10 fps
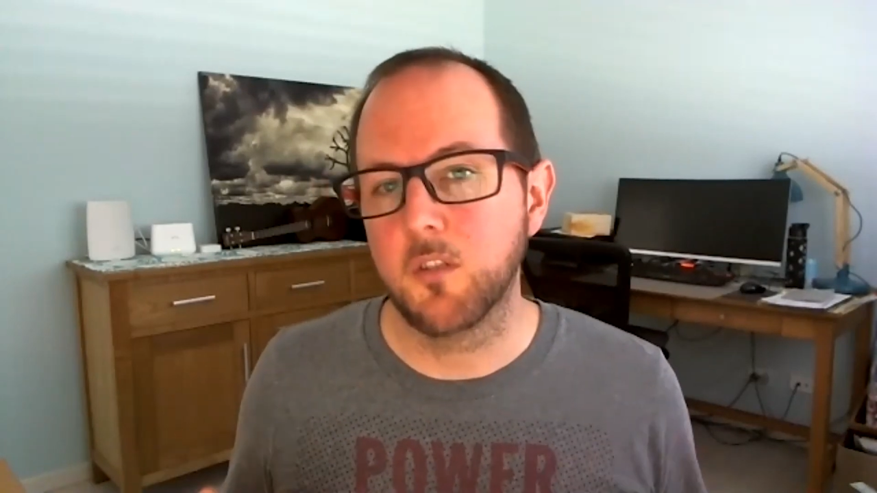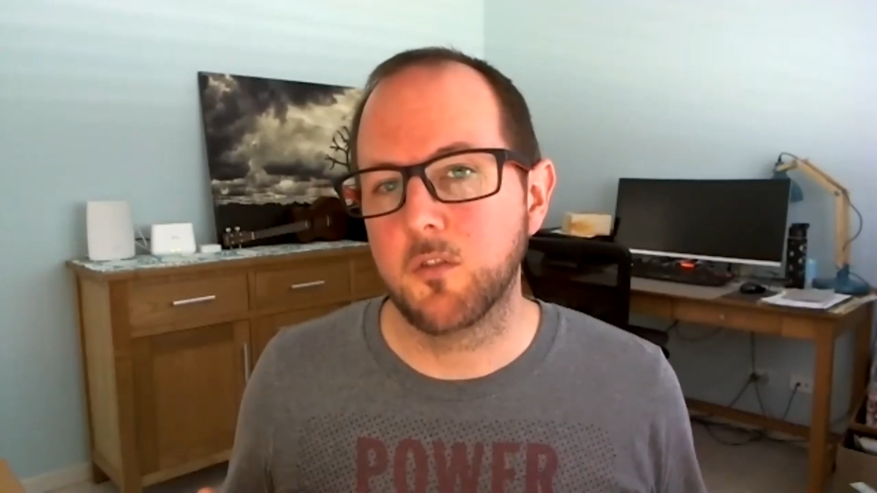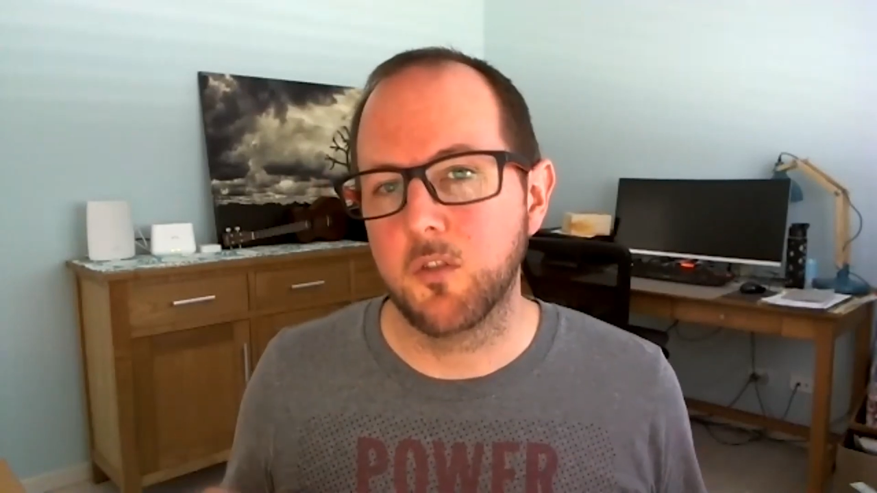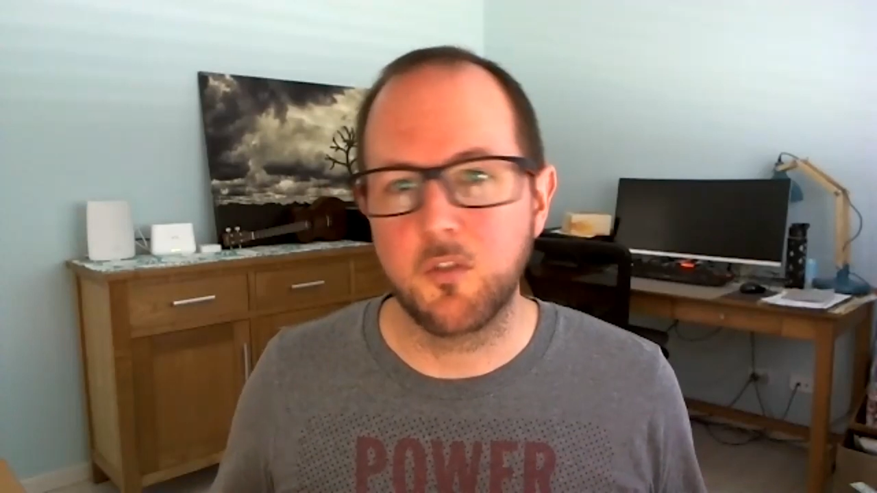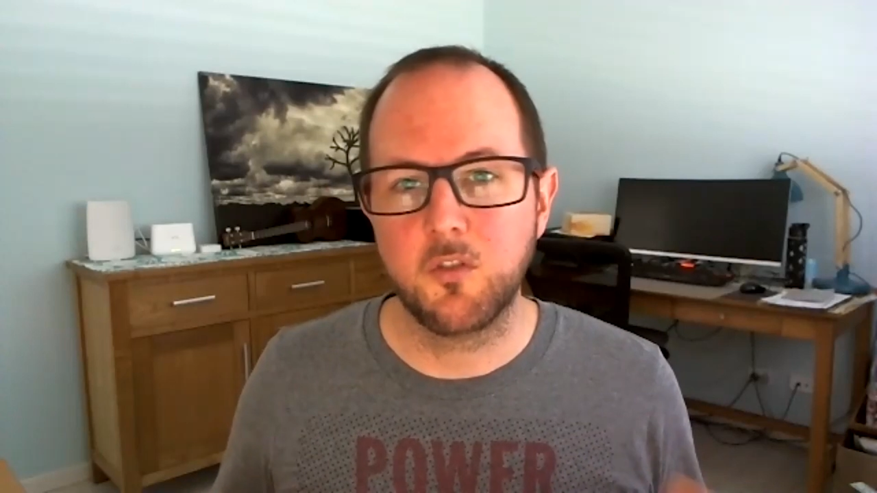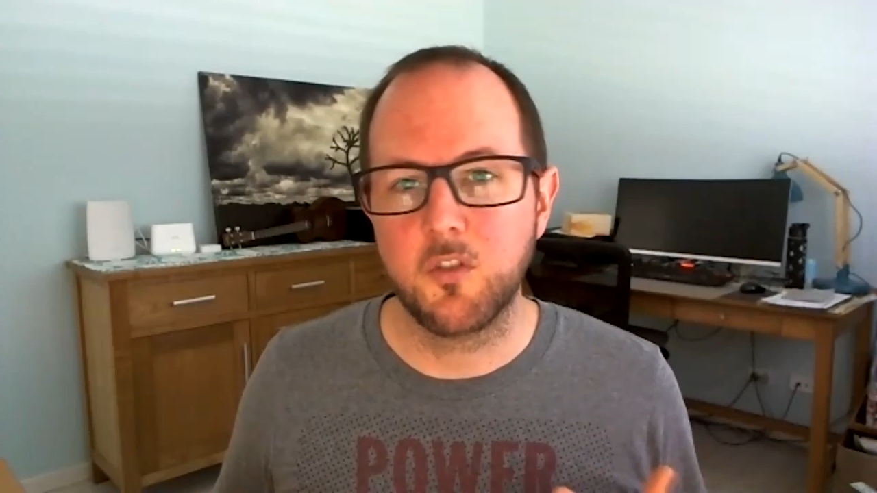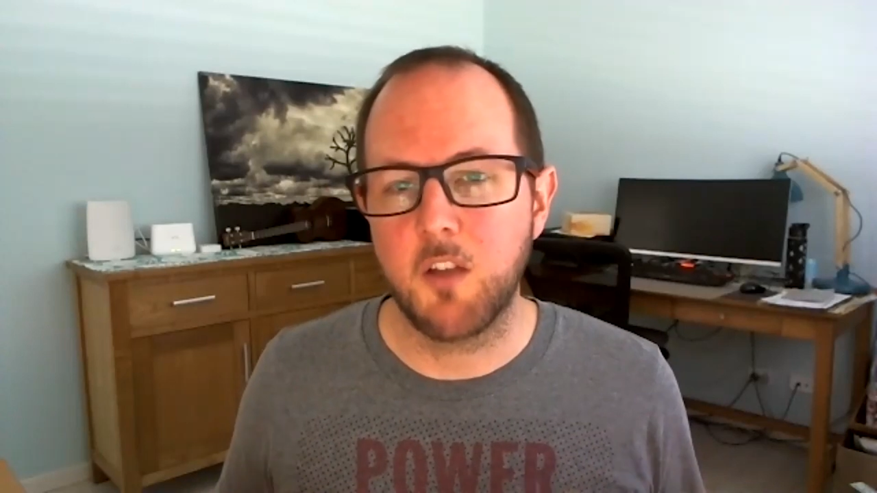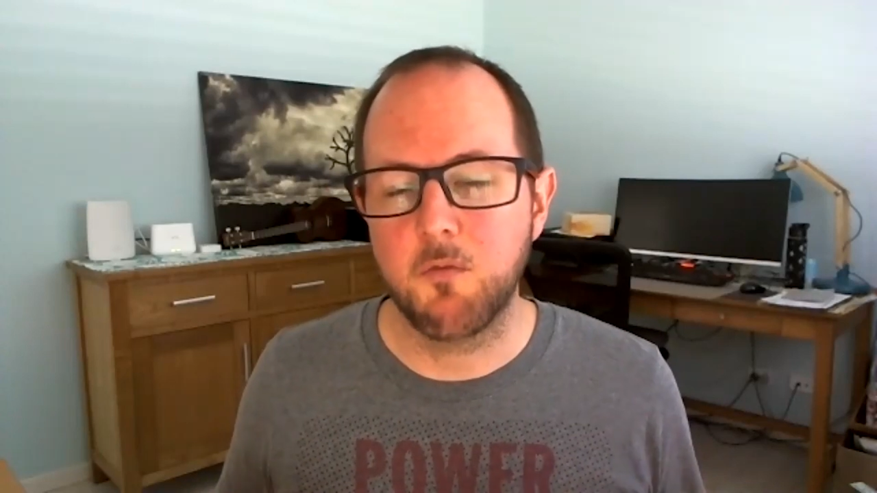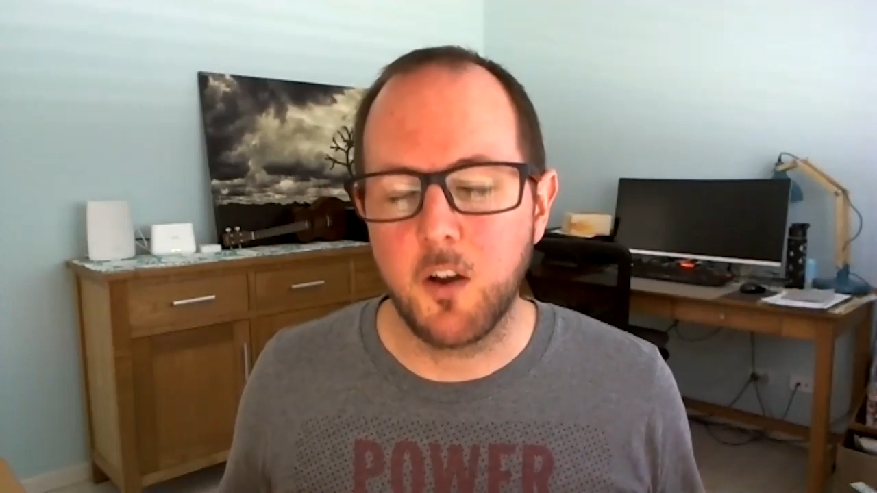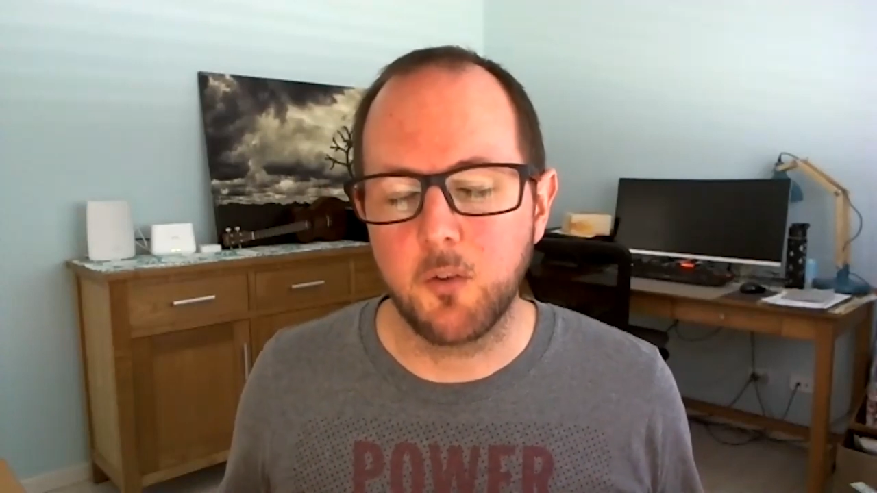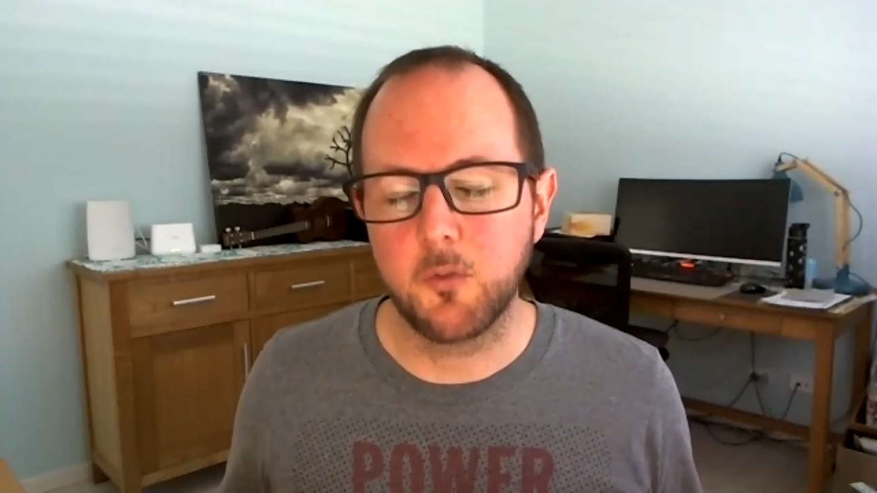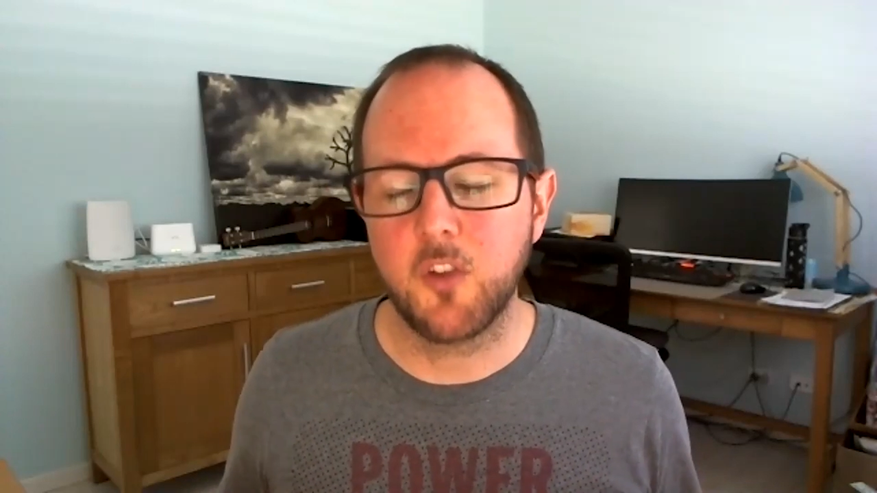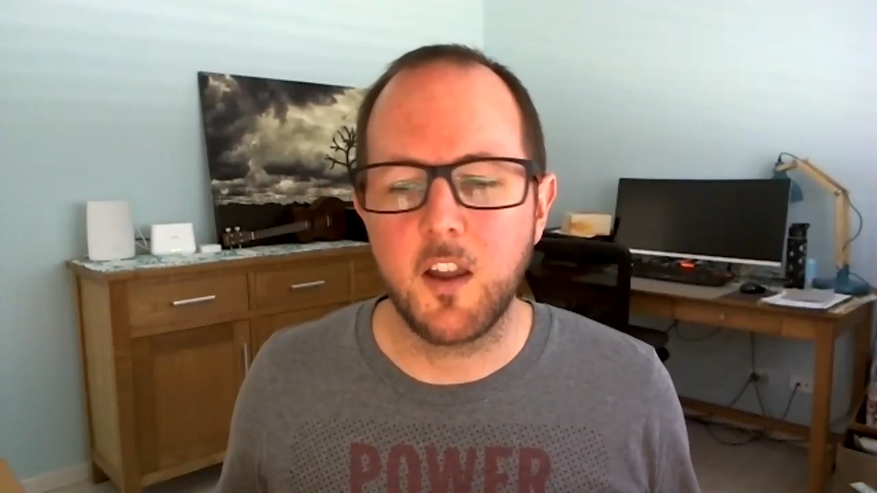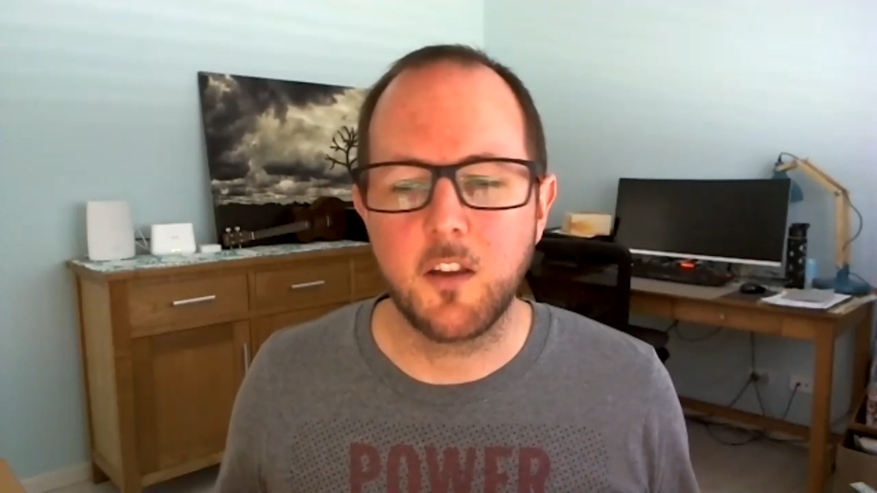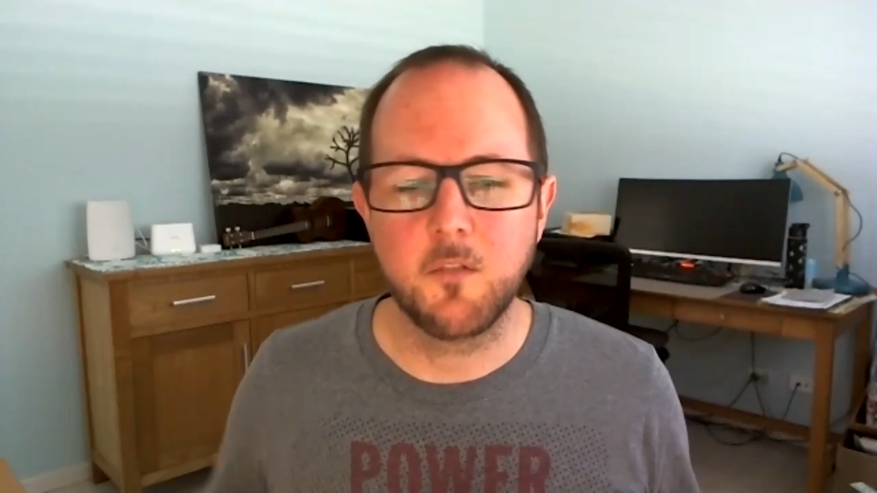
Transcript: to, to that final state.